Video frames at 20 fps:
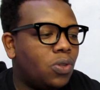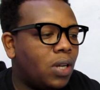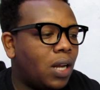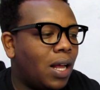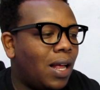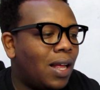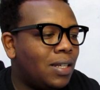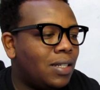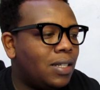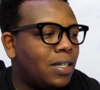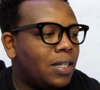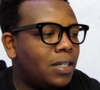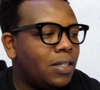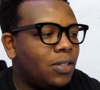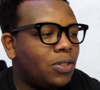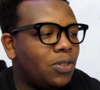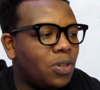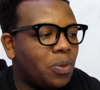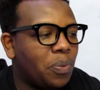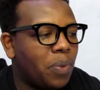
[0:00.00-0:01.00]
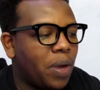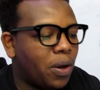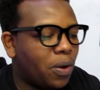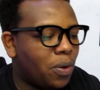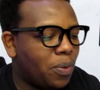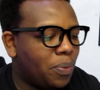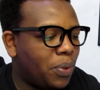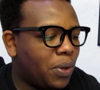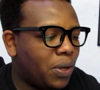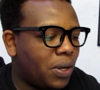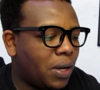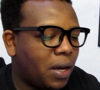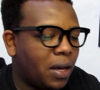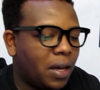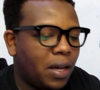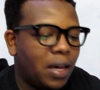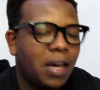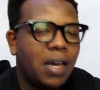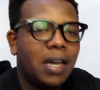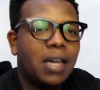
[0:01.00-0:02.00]
to illustrate using my
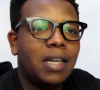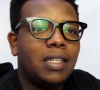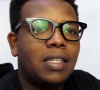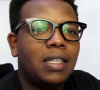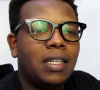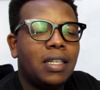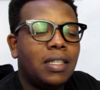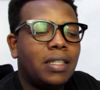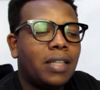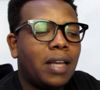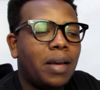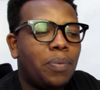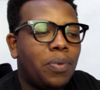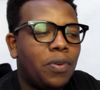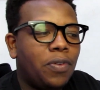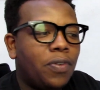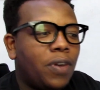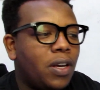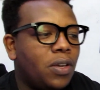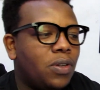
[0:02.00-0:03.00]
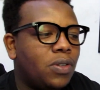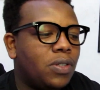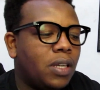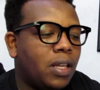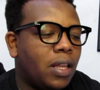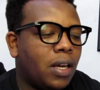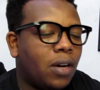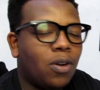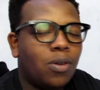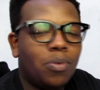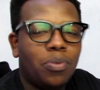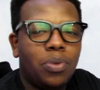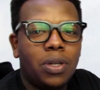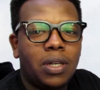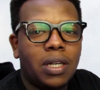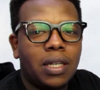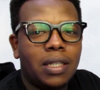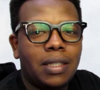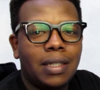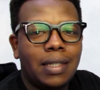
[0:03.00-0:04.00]
computer, since I prefer using the
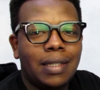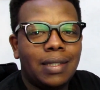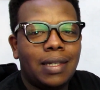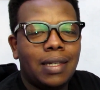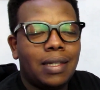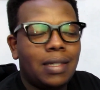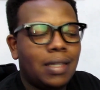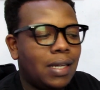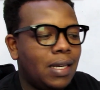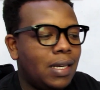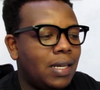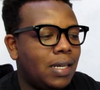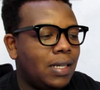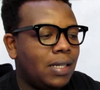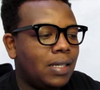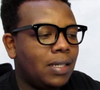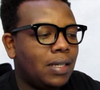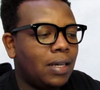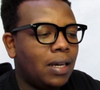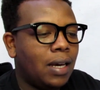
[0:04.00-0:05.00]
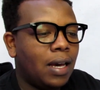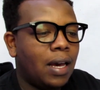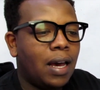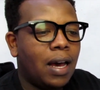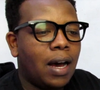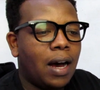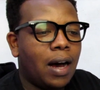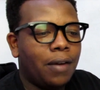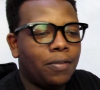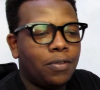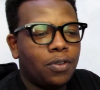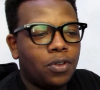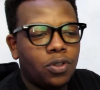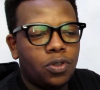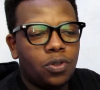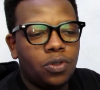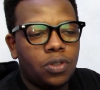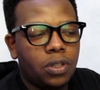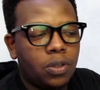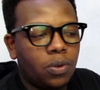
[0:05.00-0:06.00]
computer since it's easy for you
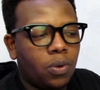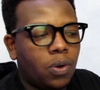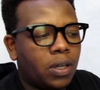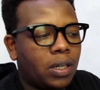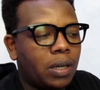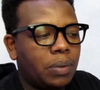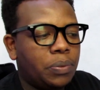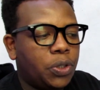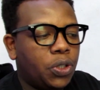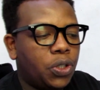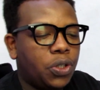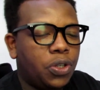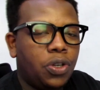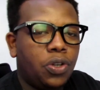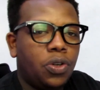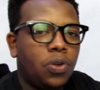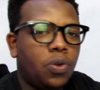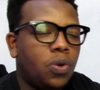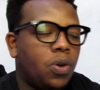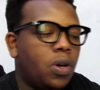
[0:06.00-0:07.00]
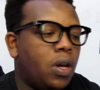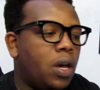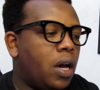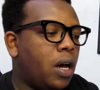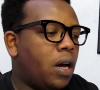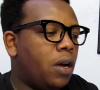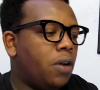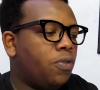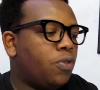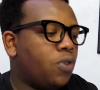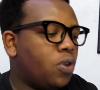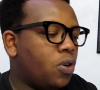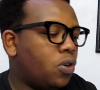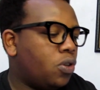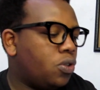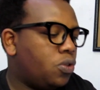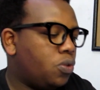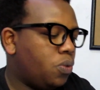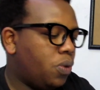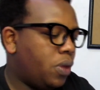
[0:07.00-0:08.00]
to see what I'm showing you. And of
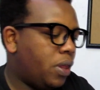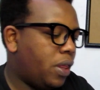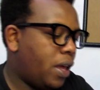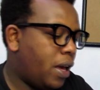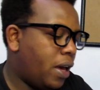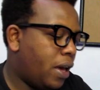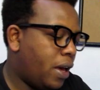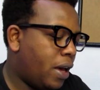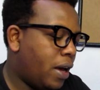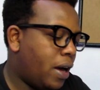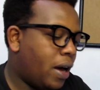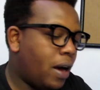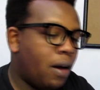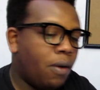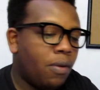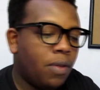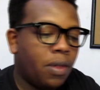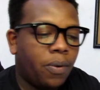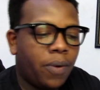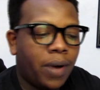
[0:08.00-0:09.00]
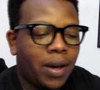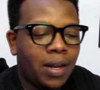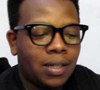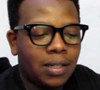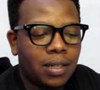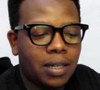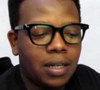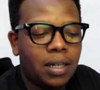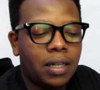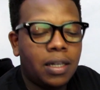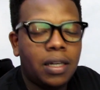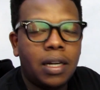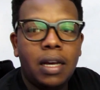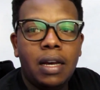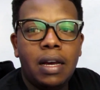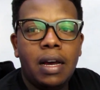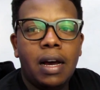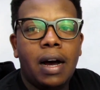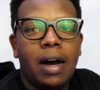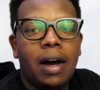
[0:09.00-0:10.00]
course, with the widescreen,
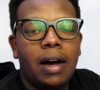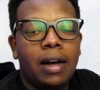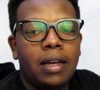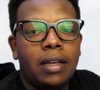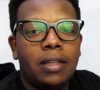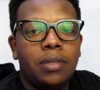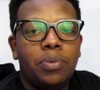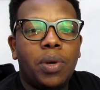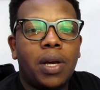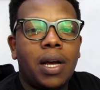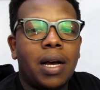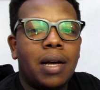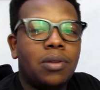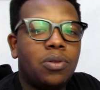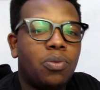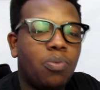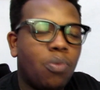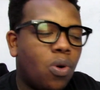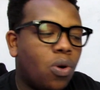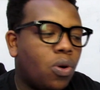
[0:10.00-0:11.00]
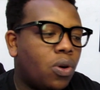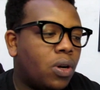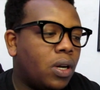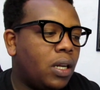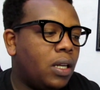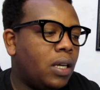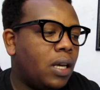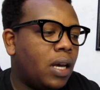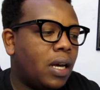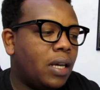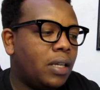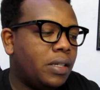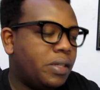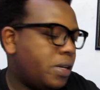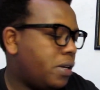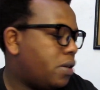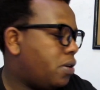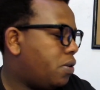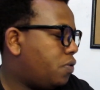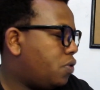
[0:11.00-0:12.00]
it becomes more clear
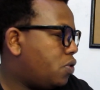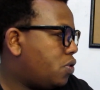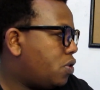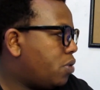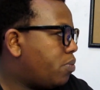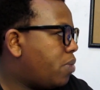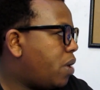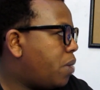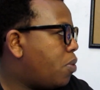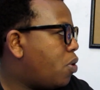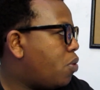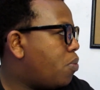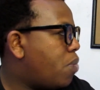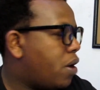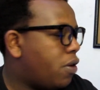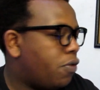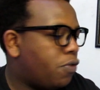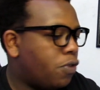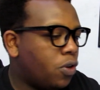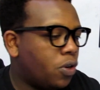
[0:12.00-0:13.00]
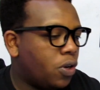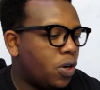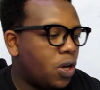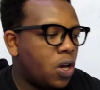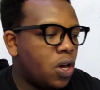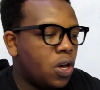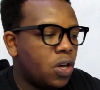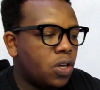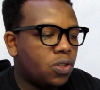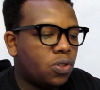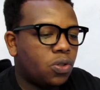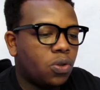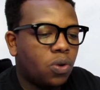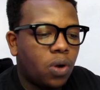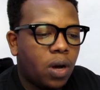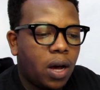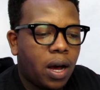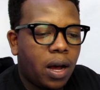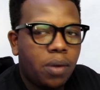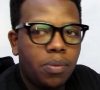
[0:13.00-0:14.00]
instead of using my mobile phone.
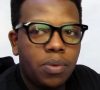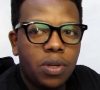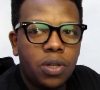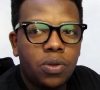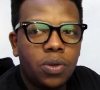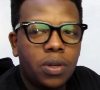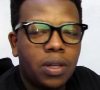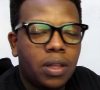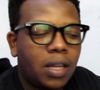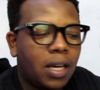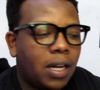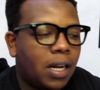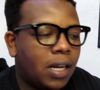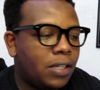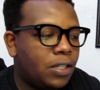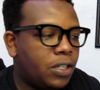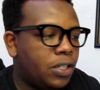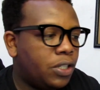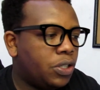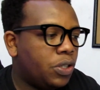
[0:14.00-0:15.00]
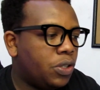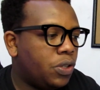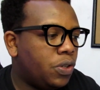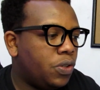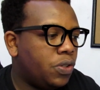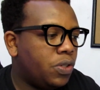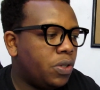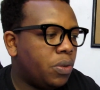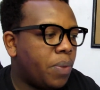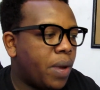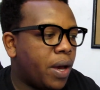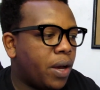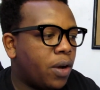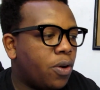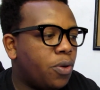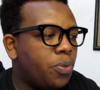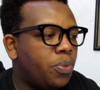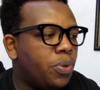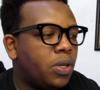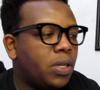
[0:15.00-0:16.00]
So I'll be doing the illustration using my
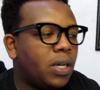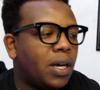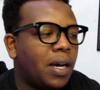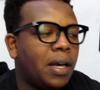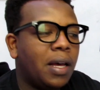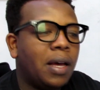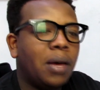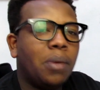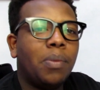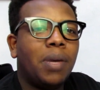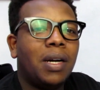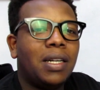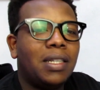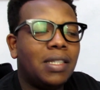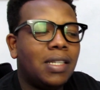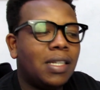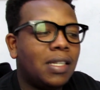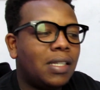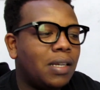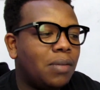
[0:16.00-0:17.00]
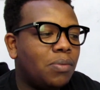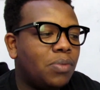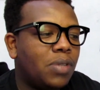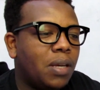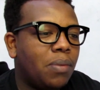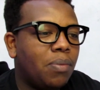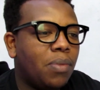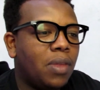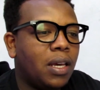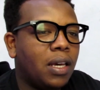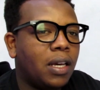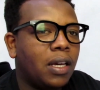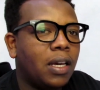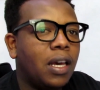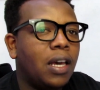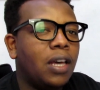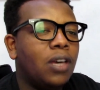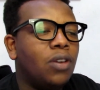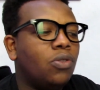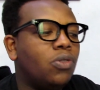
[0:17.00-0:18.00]
computer, but it's the same thing.
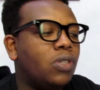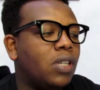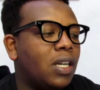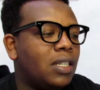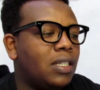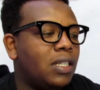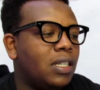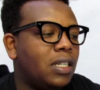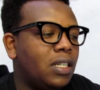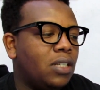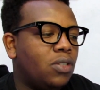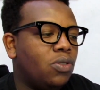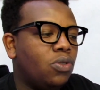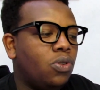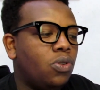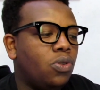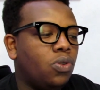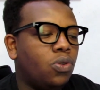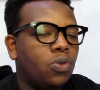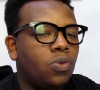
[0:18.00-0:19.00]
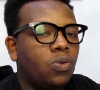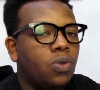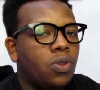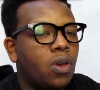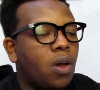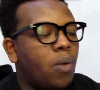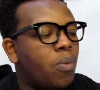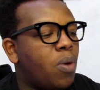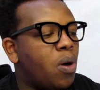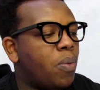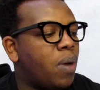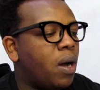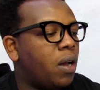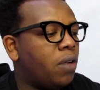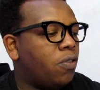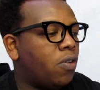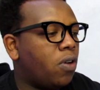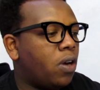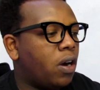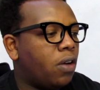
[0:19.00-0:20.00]
You just need to do with your mobile
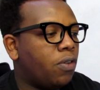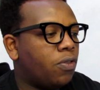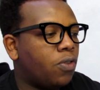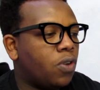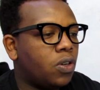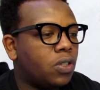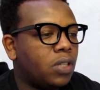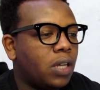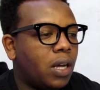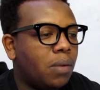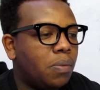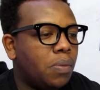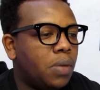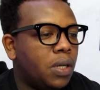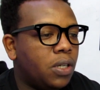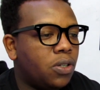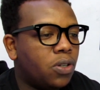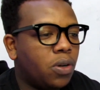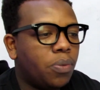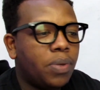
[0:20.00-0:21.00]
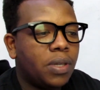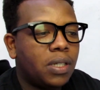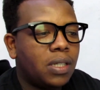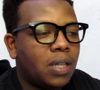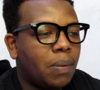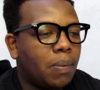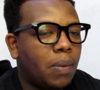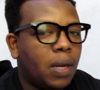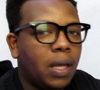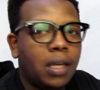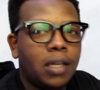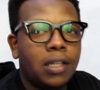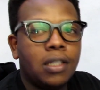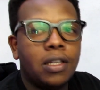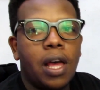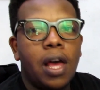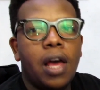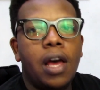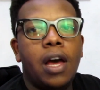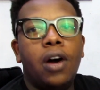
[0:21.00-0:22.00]
phone. Of course, I'll be dropping some
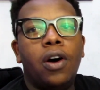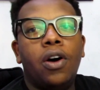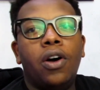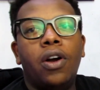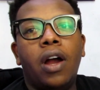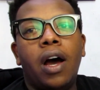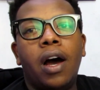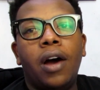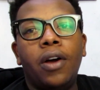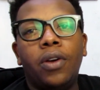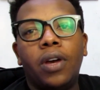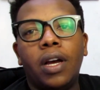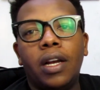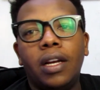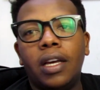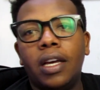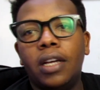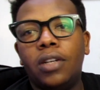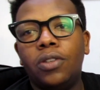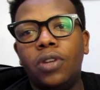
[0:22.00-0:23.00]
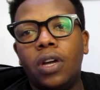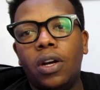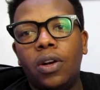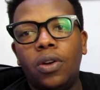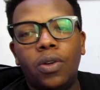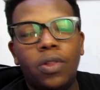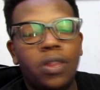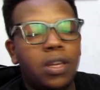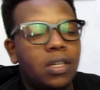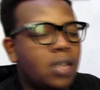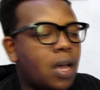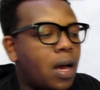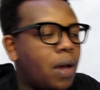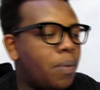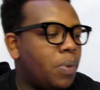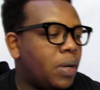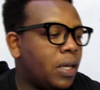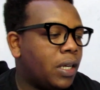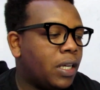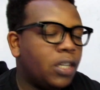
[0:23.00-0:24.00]
links on how you can get to download this
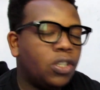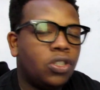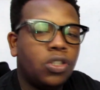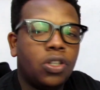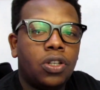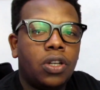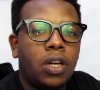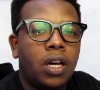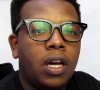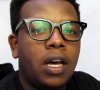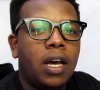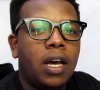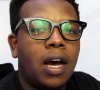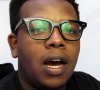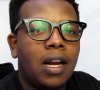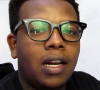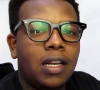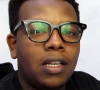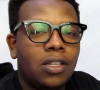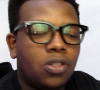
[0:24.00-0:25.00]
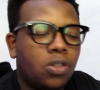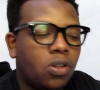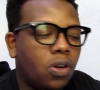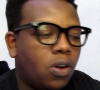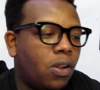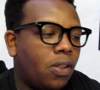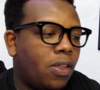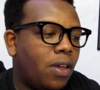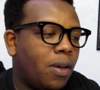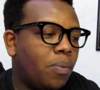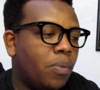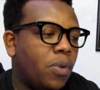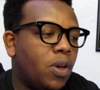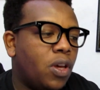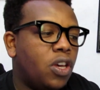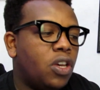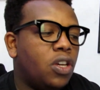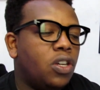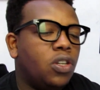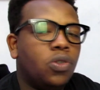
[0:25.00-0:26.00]
application and install them
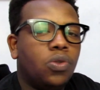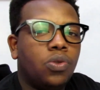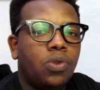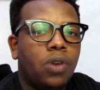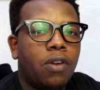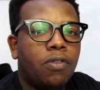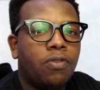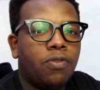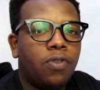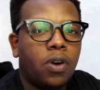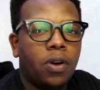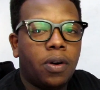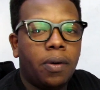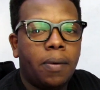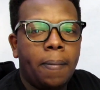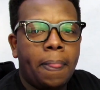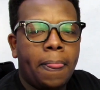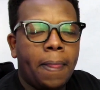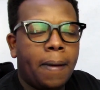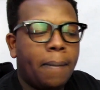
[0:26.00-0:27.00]
into your phone.